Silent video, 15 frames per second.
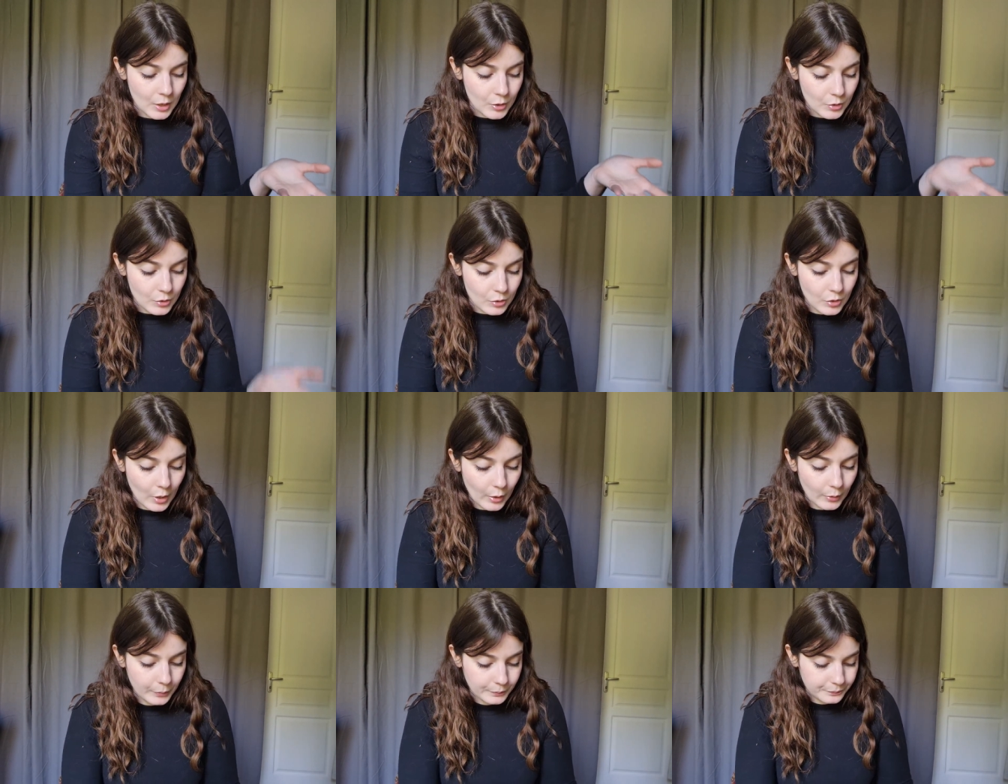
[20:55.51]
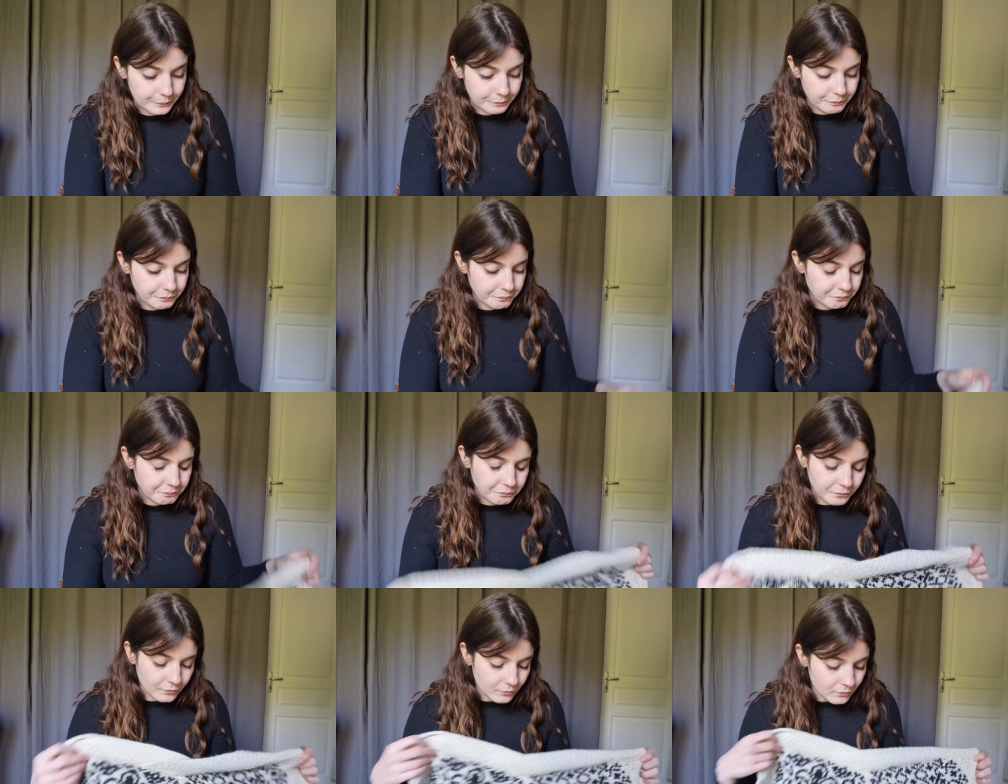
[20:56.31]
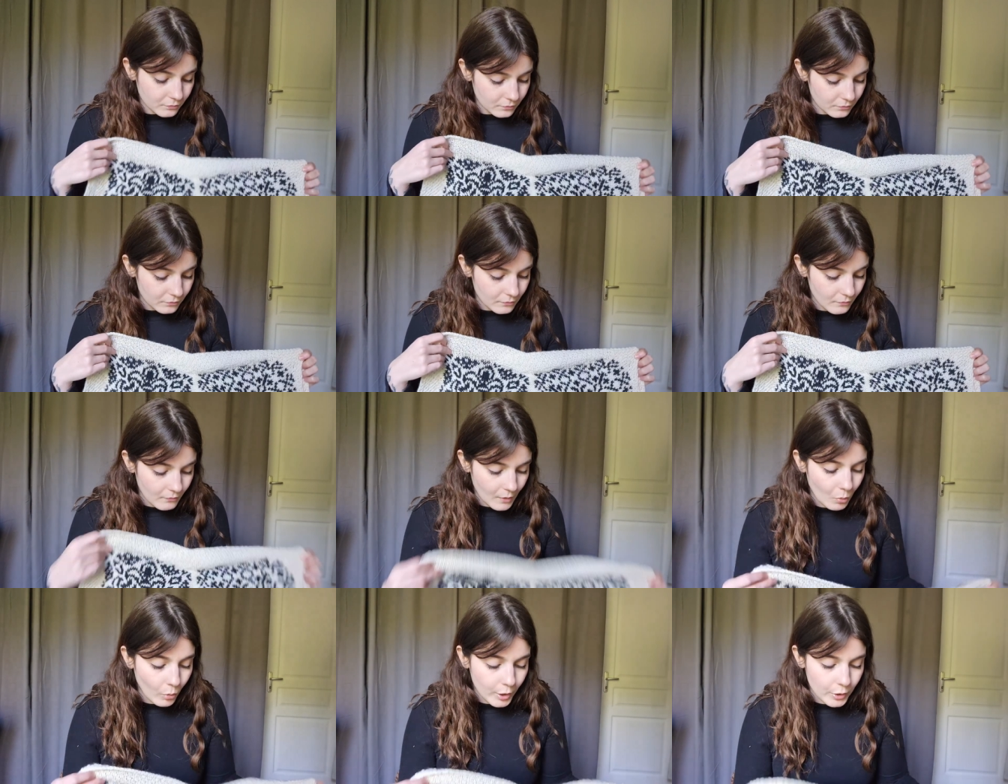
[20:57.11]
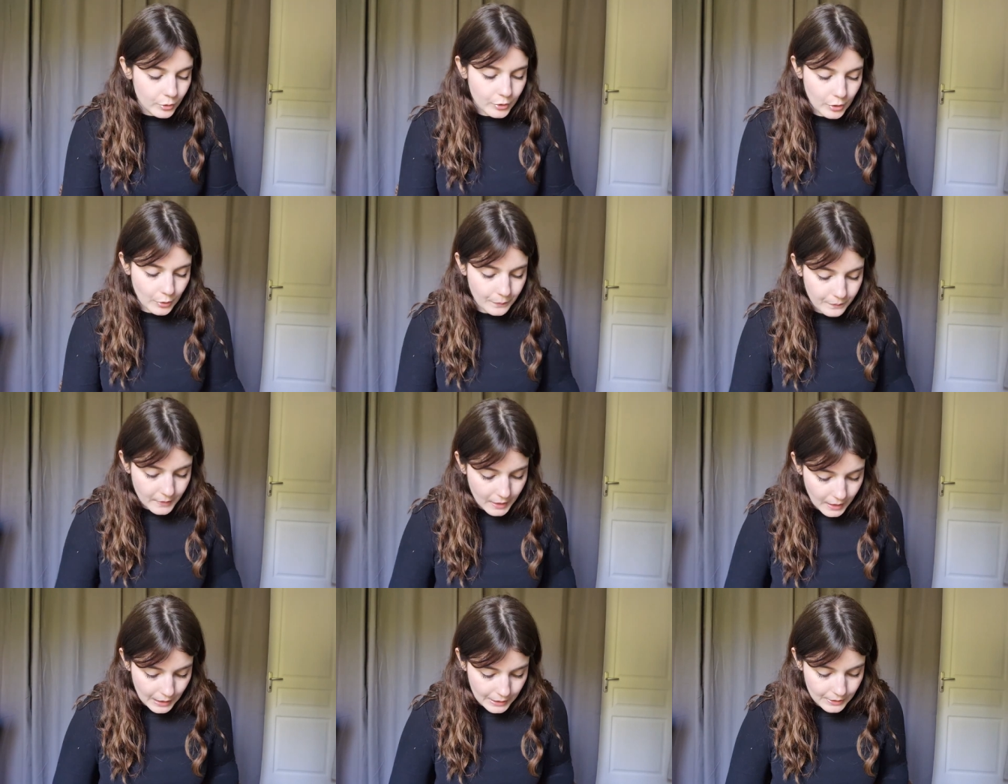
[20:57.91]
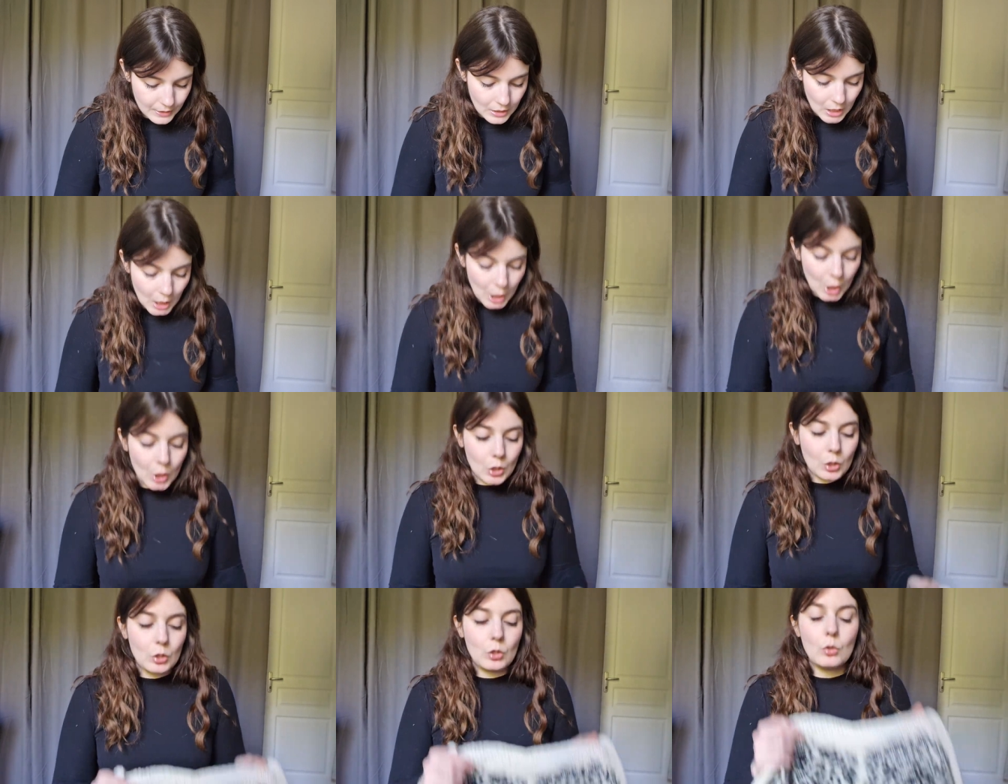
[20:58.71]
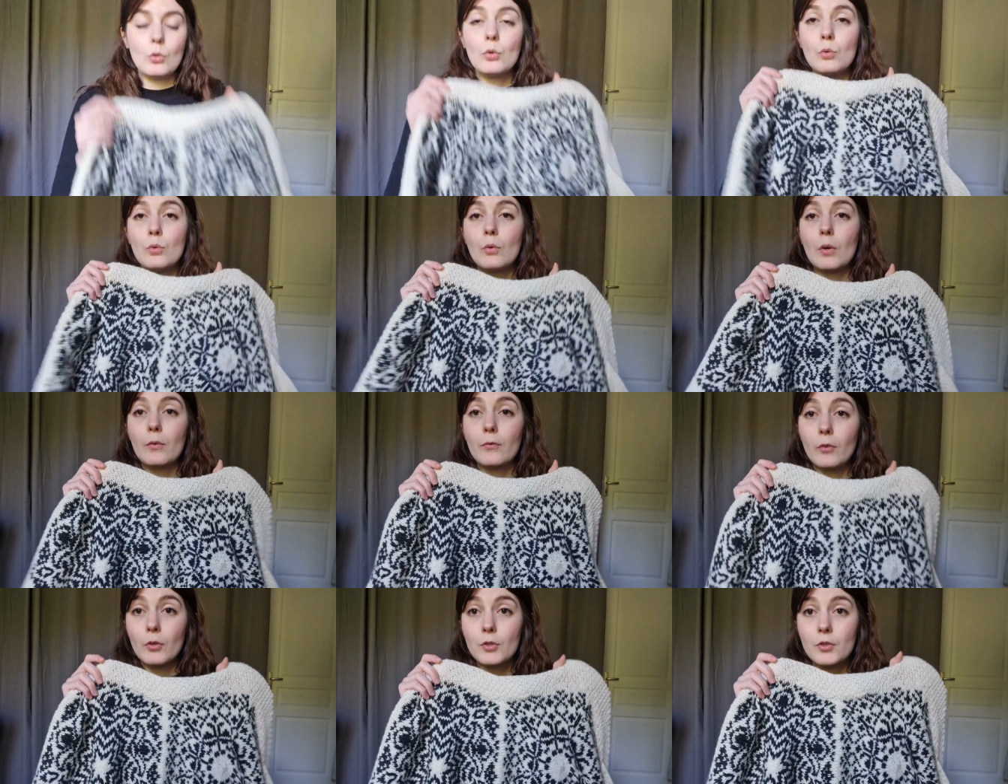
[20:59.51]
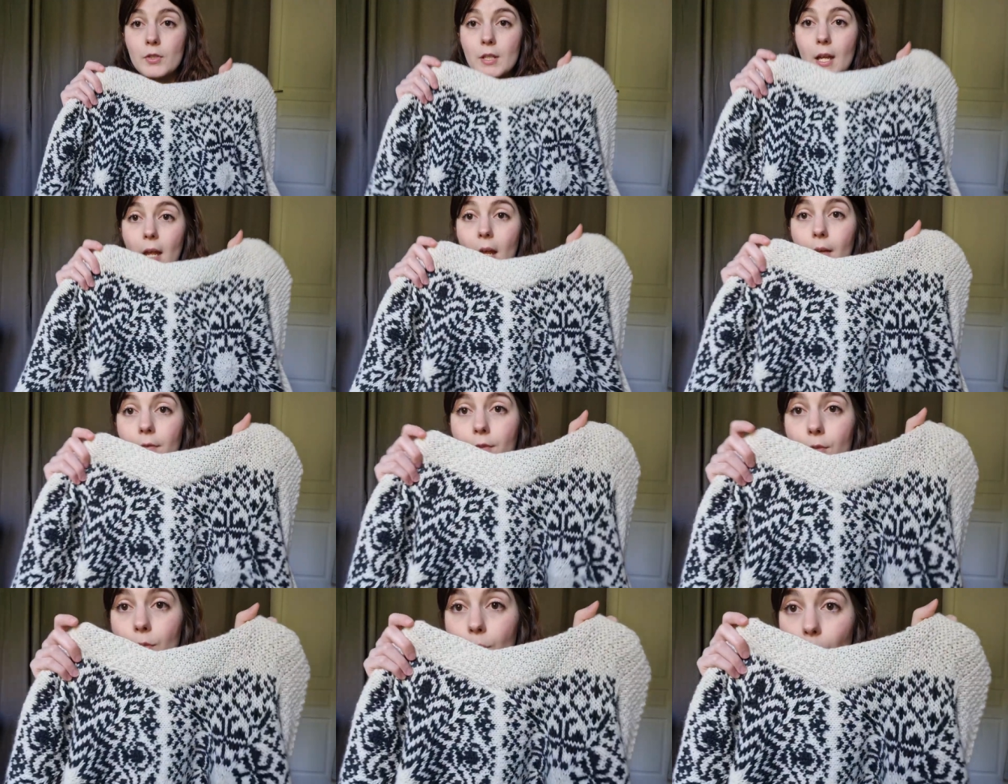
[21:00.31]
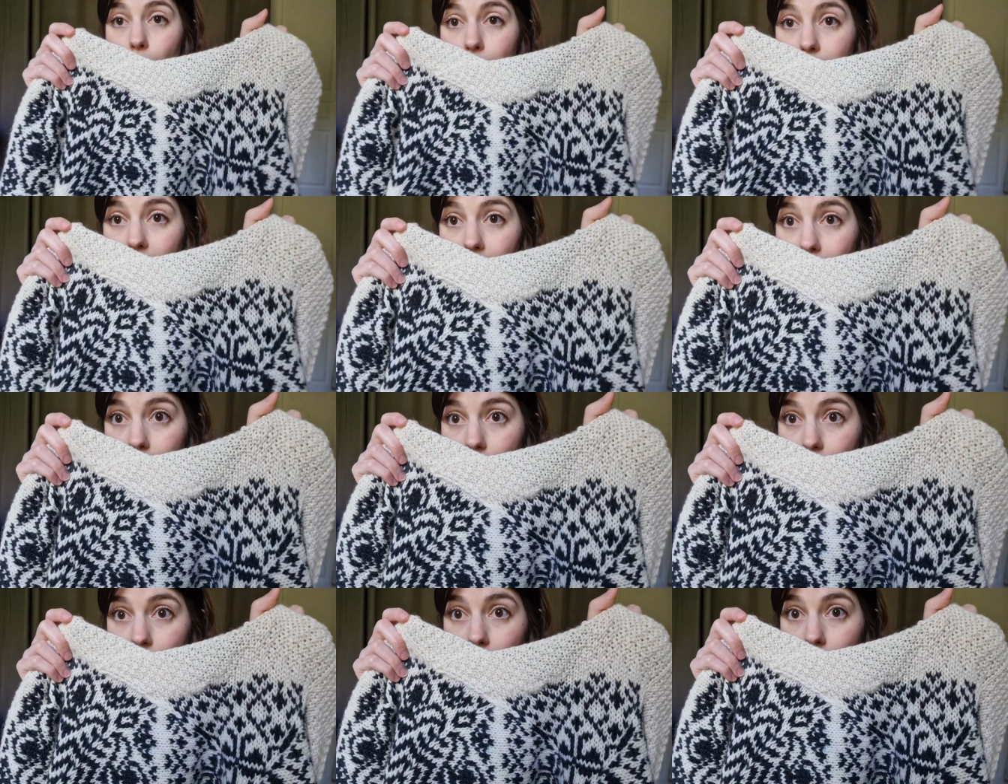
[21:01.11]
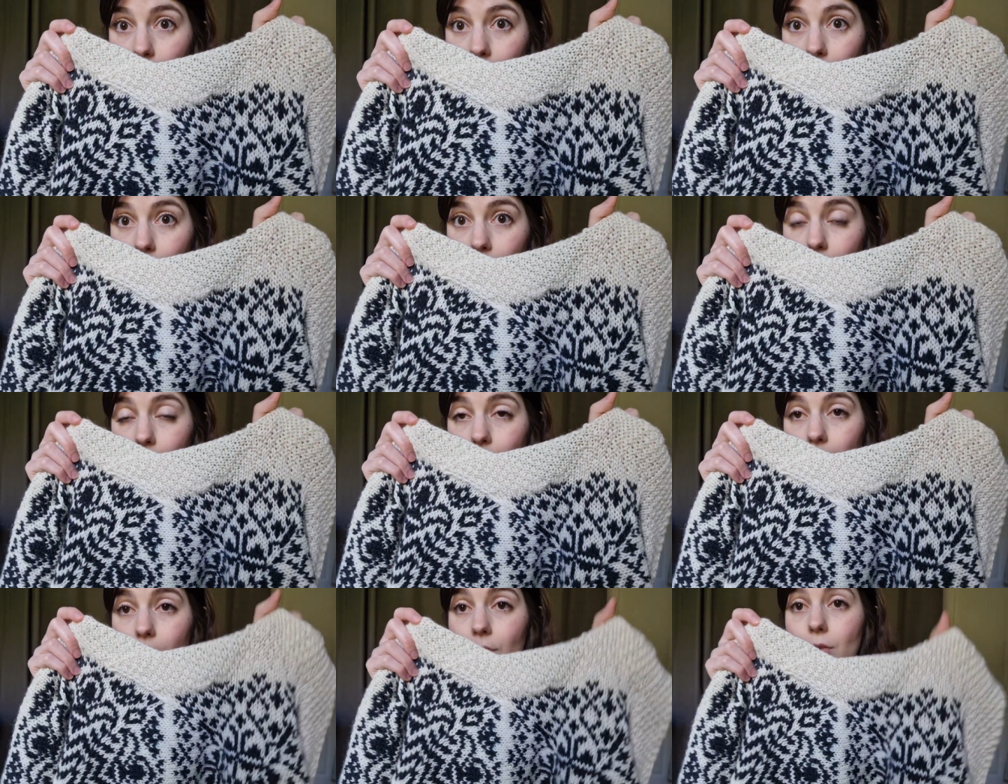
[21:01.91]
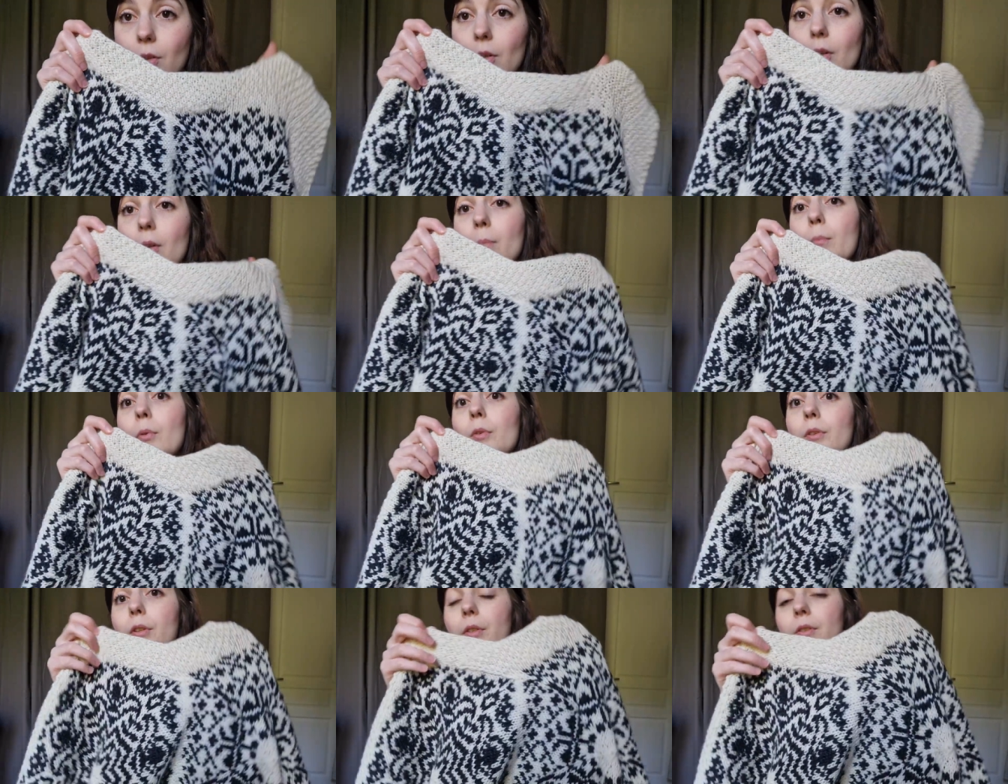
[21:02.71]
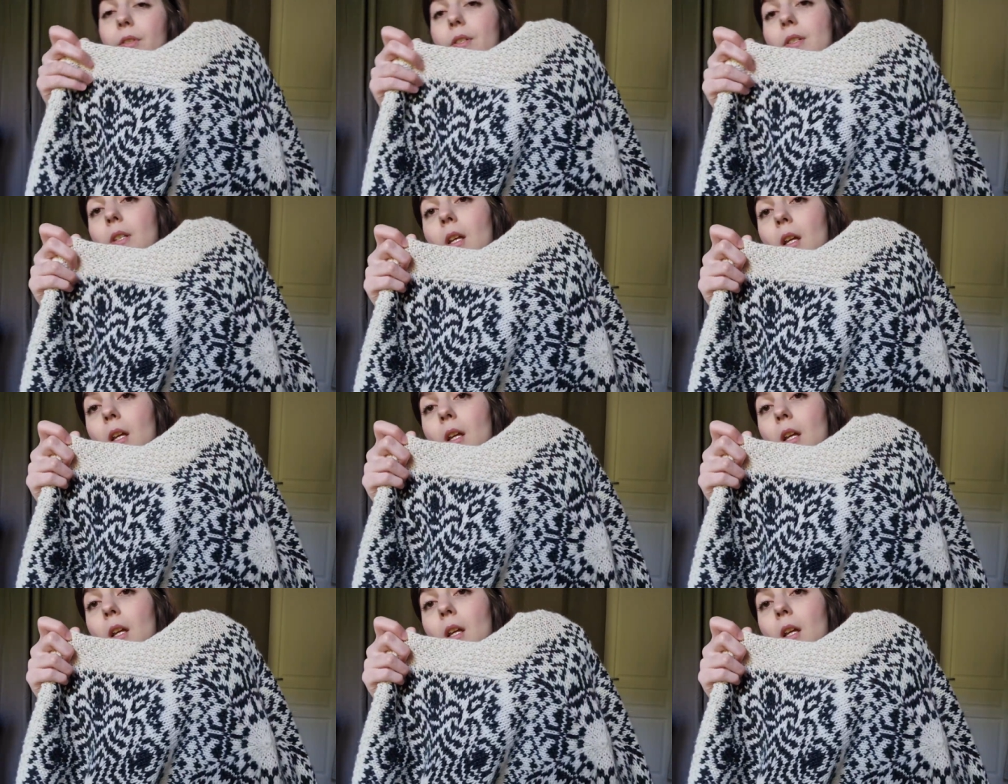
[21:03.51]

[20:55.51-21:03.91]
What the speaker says: So what you do is you first have to attach the borders